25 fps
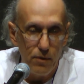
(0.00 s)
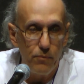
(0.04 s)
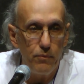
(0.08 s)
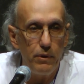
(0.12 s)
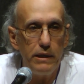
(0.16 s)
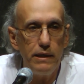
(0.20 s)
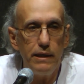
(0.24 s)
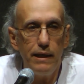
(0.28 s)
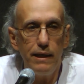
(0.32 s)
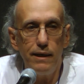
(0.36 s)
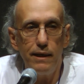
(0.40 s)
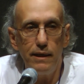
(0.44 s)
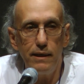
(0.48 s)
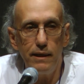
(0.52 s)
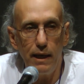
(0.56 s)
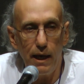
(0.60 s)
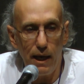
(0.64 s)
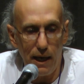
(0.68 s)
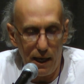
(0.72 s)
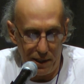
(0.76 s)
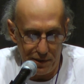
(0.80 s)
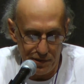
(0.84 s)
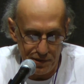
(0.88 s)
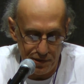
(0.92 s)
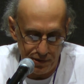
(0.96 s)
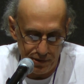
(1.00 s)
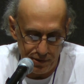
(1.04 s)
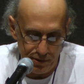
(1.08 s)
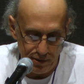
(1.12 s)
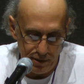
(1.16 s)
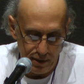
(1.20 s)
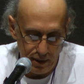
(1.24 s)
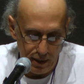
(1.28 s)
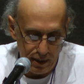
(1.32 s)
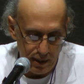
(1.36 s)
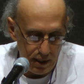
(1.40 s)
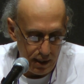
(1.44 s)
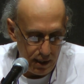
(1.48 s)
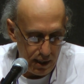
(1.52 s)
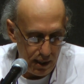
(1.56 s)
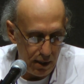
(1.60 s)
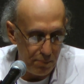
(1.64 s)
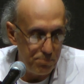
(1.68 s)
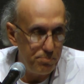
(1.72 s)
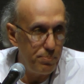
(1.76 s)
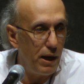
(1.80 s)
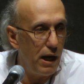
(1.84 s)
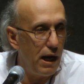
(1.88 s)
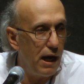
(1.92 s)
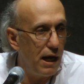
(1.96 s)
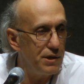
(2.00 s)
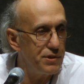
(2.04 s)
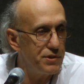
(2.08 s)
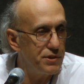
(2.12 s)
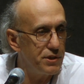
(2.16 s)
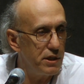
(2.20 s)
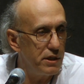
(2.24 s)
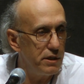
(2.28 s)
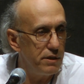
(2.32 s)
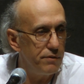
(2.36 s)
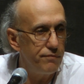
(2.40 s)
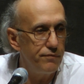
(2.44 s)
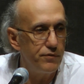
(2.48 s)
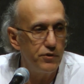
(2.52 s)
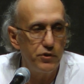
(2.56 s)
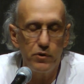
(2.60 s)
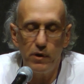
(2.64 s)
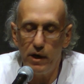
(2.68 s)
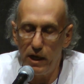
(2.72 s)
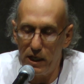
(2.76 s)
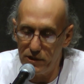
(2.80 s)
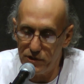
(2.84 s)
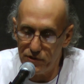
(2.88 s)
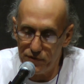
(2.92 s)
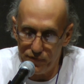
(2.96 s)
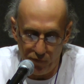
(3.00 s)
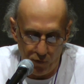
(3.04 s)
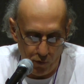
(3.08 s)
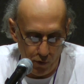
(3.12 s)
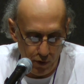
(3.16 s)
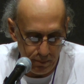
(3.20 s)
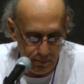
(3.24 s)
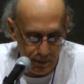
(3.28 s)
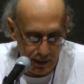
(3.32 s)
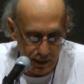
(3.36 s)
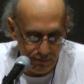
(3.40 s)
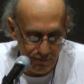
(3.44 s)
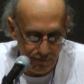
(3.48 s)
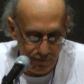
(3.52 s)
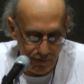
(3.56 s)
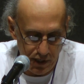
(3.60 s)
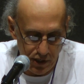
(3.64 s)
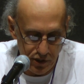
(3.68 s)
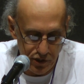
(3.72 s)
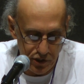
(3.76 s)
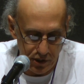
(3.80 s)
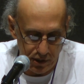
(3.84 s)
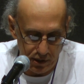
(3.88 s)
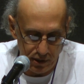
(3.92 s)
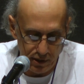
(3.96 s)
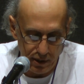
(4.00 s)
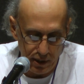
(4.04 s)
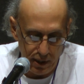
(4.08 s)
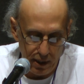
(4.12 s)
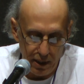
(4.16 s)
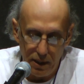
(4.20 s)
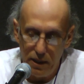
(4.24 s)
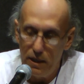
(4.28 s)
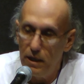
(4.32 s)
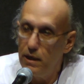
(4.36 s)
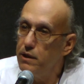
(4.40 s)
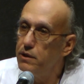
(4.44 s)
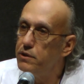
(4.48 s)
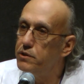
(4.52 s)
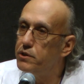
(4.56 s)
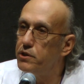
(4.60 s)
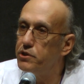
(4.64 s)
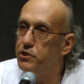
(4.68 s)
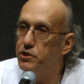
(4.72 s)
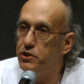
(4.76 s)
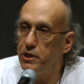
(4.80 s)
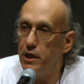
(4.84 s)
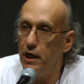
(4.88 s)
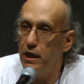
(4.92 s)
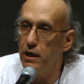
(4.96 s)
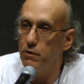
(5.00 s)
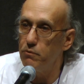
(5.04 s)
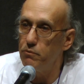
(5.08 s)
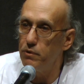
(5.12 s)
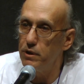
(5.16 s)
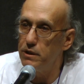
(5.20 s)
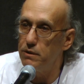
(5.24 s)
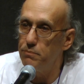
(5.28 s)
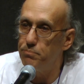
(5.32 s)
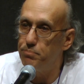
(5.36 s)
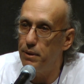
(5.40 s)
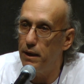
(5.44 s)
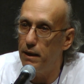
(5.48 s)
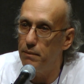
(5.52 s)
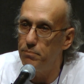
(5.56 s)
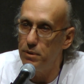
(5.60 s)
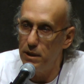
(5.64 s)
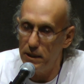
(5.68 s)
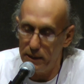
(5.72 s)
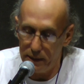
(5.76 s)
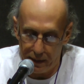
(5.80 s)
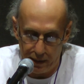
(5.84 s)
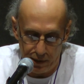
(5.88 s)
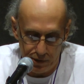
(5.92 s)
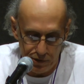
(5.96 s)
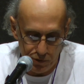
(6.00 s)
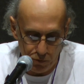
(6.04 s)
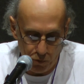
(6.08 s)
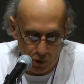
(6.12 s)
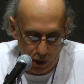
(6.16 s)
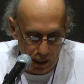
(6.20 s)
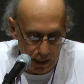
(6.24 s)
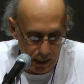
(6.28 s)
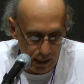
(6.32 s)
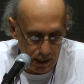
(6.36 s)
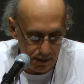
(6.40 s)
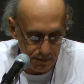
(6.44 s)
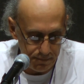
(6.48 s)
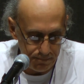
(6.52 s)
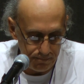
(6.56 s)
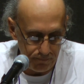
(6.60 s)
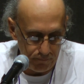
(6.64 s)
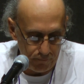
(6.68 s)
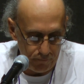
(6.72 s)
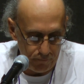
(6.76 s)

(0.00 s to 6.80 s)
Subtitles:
We need a yes, a positive, transformative vision to share with the public as well.